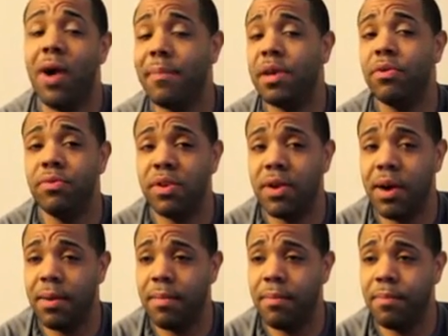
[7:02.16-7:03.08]
or I mean, who,
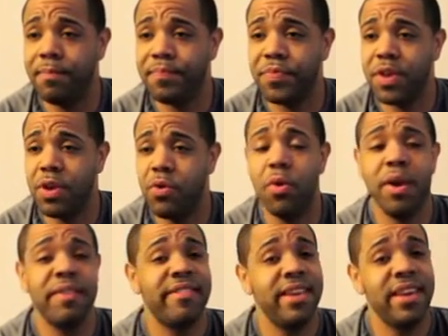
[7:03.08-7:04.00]
um, who
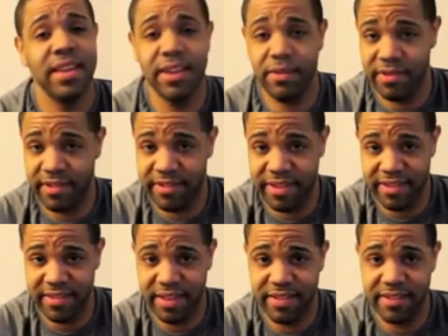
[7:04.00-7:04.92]
are seeking those
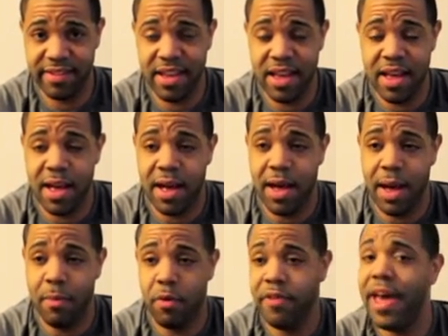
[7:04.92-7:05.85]
assistance
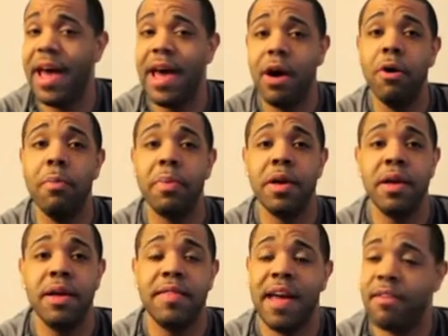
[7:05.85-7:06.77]
um, or that help,
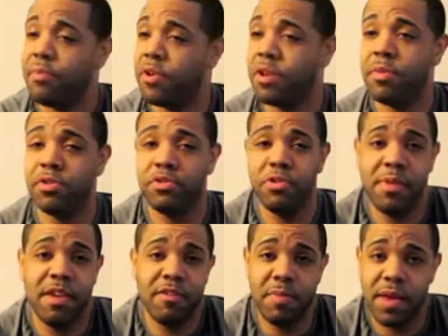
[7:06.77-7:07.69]
that's pretty much what
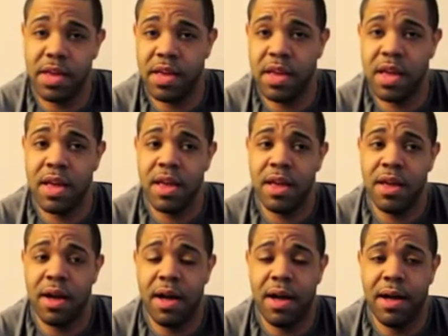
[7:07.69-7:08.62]
makes me
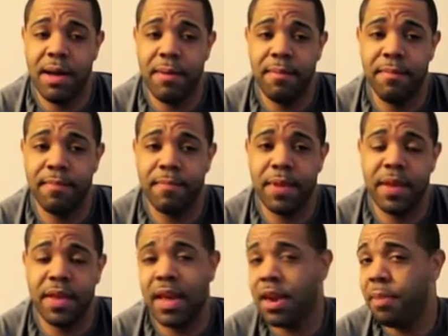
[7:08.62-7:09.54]
um,
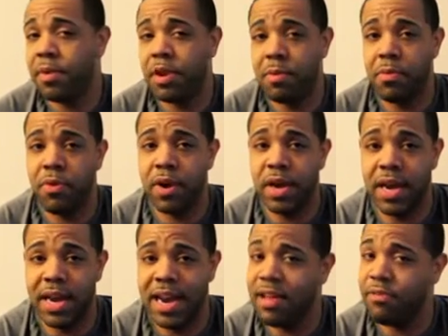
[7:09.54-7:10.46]
get up in the
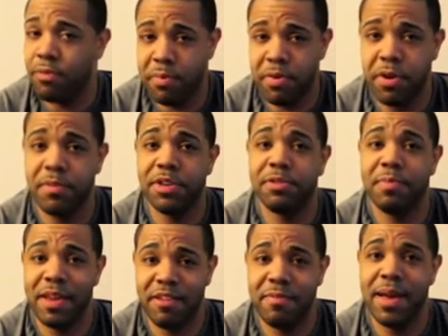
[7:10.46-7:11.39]
morning and that's what pretty much
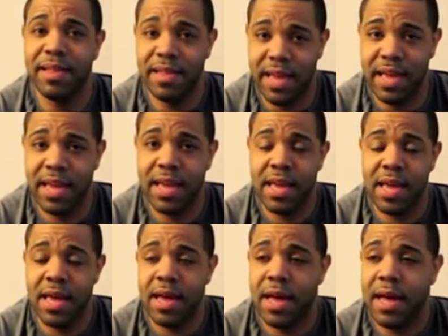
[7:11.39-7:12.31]
makes my day.
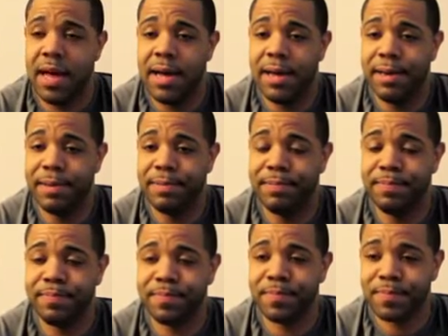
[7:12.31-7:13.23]
Um,
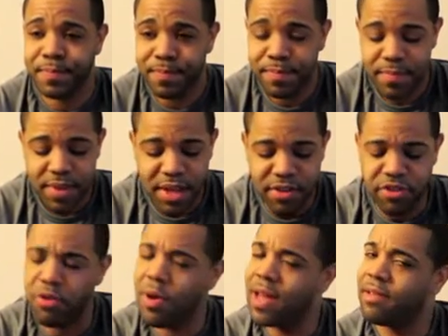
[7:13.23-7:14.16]

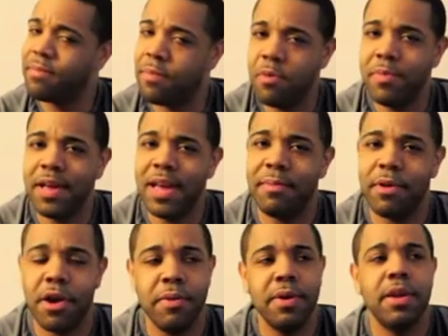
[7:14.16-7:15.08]
so at the moment, I'm
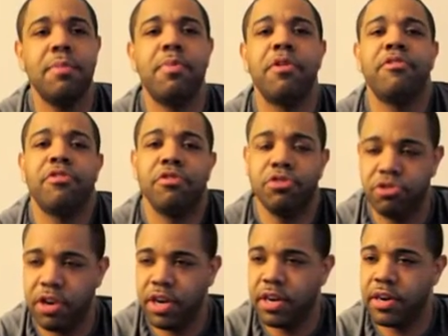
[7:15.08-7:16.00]
currently a personal
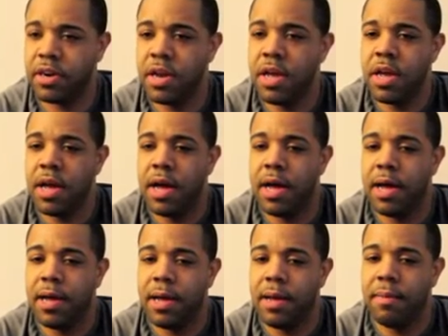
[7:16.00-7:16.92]
trainer.
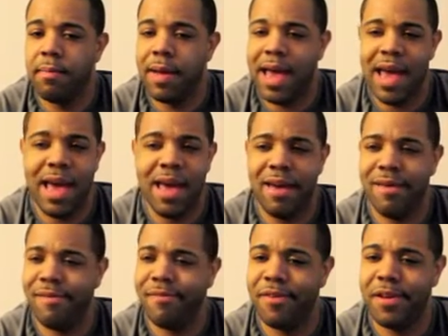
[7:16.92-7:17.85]
Um, I
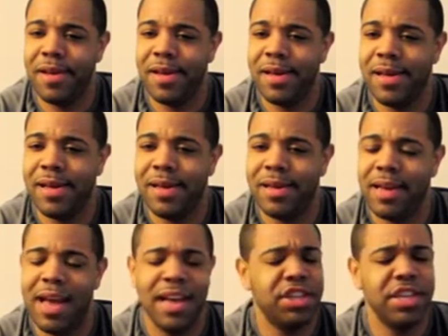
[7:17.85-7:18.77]
have, uh,
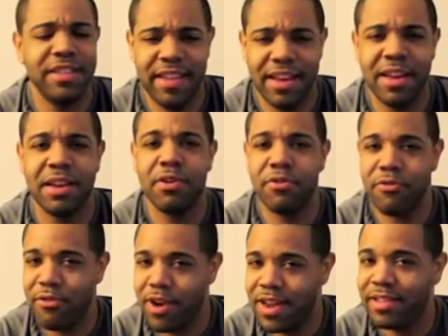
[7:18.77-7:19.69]
I actually take a
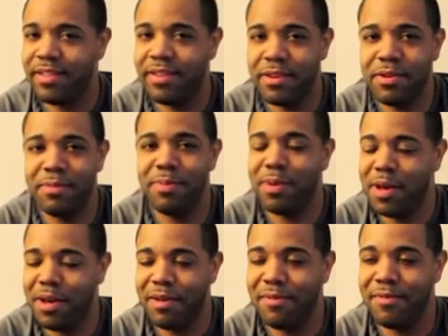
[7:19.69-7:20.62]
great deal
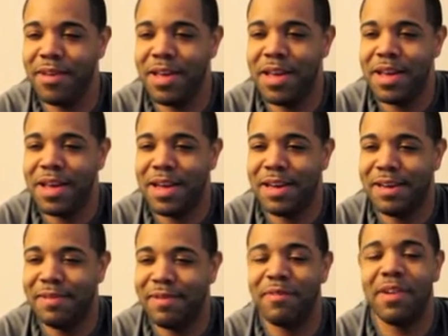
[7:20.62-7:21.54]
of,
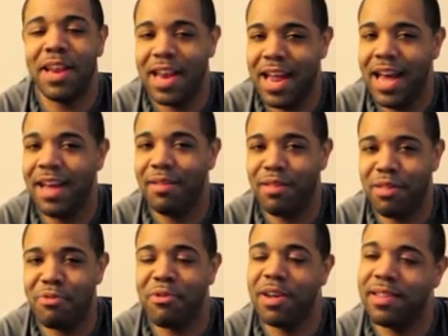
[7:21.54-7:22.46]
uh, of
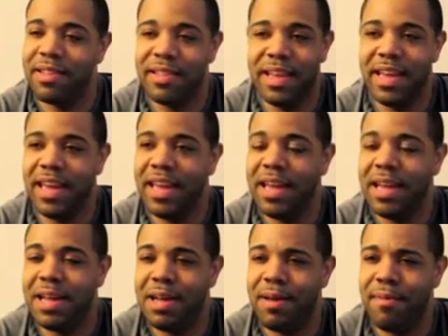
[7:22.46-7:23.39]
clients throughout the day.
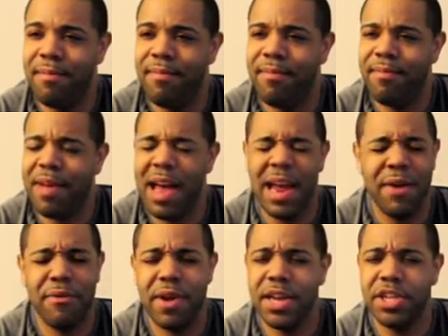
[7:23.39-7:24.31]
Um, I
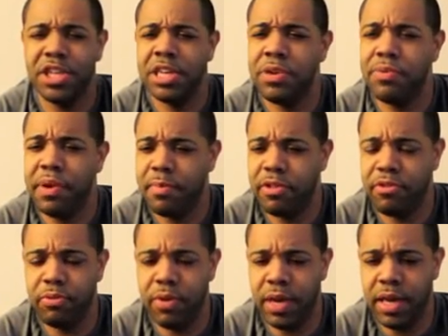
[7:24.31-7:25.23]
arrange anywhere
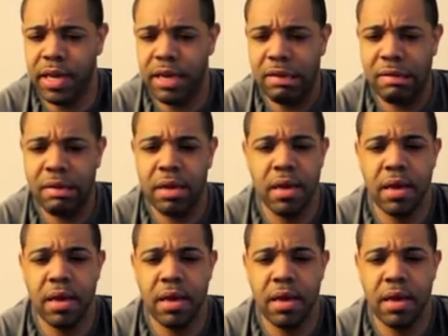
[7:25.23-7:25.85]
between